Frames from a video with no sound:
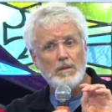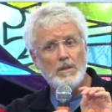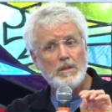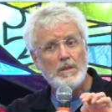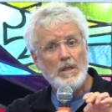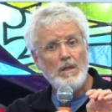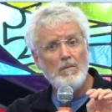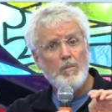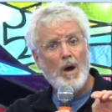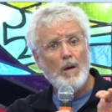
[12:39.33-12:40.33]

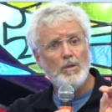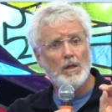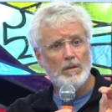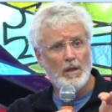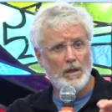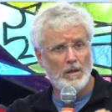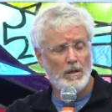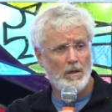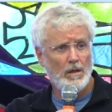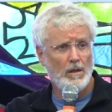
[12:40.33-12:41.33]
seen publicly
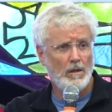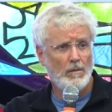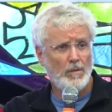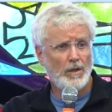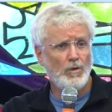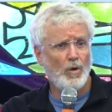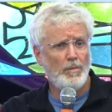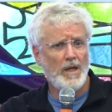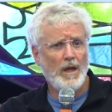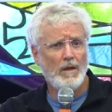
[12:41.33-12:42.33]
by your
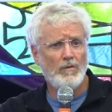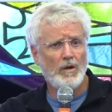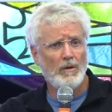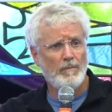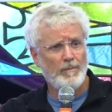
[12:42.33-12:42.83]
behavior.